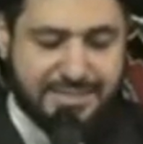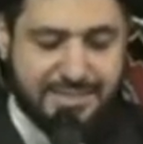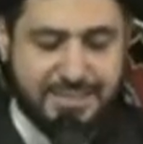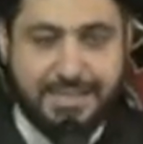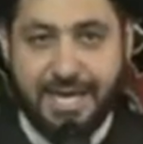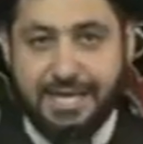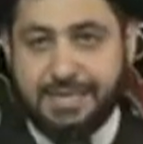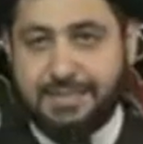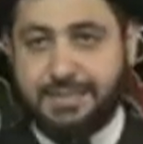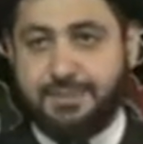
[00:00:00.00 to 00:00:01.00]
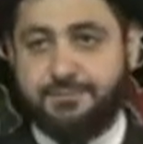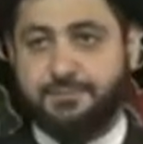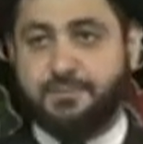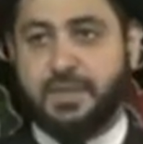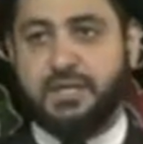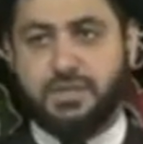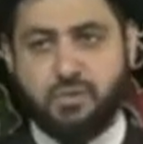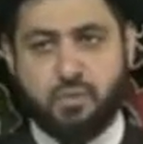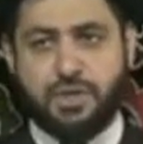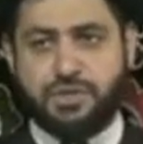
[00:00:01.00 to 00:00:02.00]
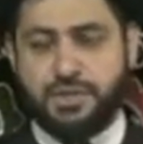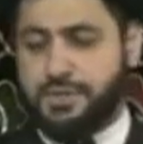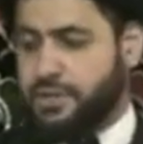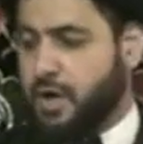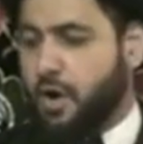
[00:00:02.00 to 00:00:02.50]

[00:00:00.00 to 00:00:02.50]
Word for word: society? Two questions.